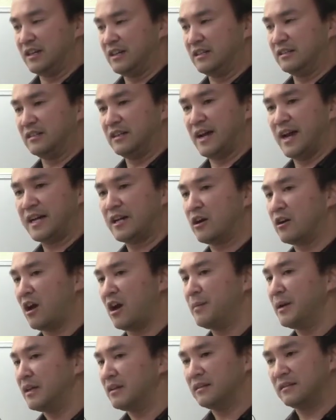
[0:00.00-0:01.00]

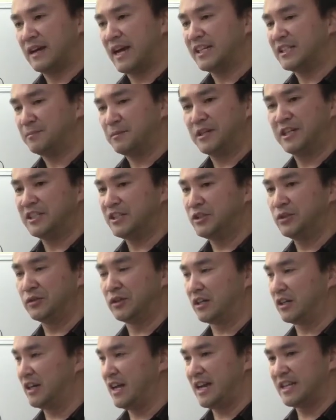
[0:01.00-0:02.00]
economic expert, you
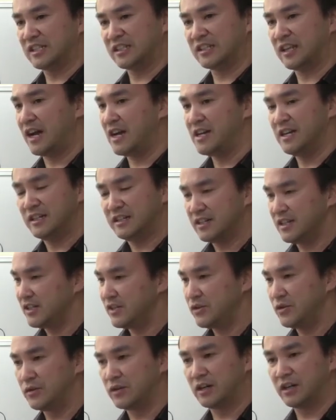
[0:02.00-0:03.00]
are a scientist,
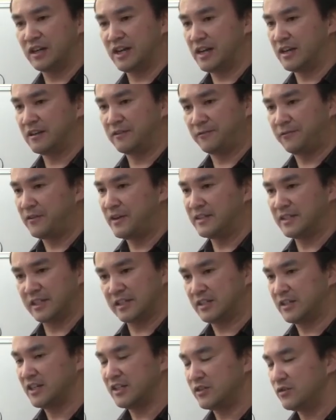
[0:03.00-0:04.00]
you are a
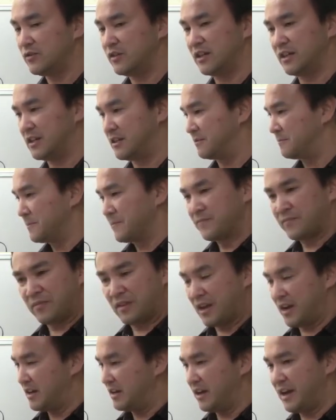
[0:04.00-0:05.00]
physicist, you are
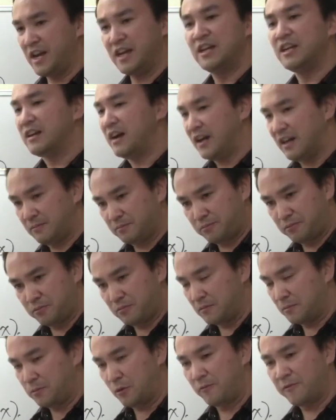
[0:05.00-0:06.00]
any kind
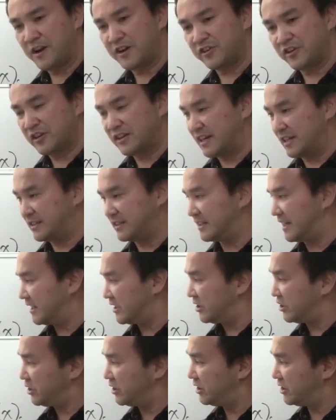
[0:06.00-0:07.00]
of profession that
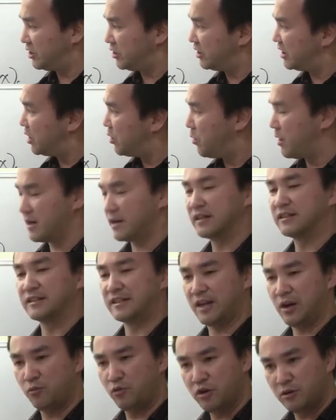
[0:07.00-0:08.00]
you're doing,
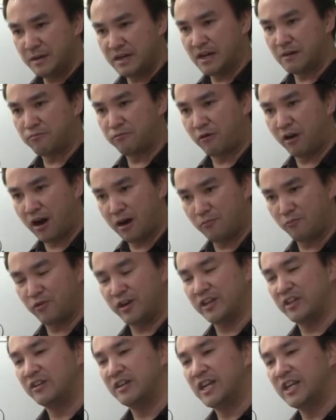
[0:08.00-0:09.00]
there will be a problem where
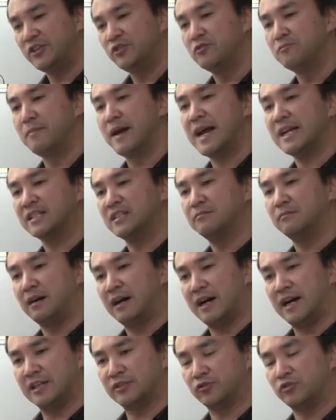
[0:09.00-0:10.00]
you need to
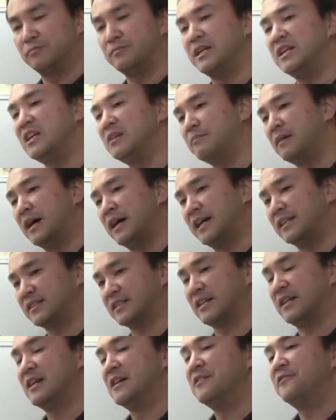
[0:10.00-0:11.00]
maximize or minimize
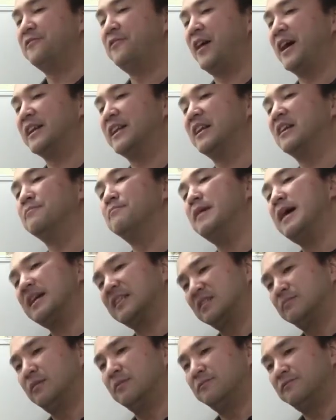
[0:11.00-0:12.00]
finding the
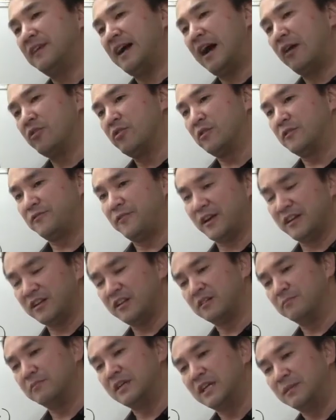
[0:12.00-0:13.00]
maximum value and finding
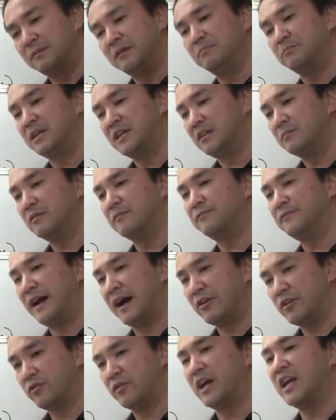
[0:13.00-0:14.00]
the minimum
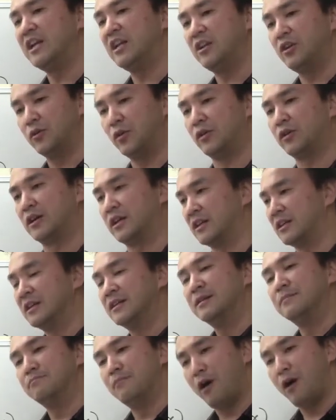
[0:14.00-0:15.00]
value in your
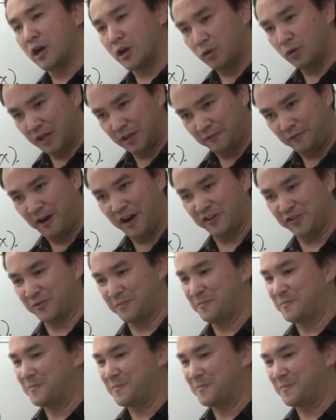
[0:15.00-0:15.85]
modeling function.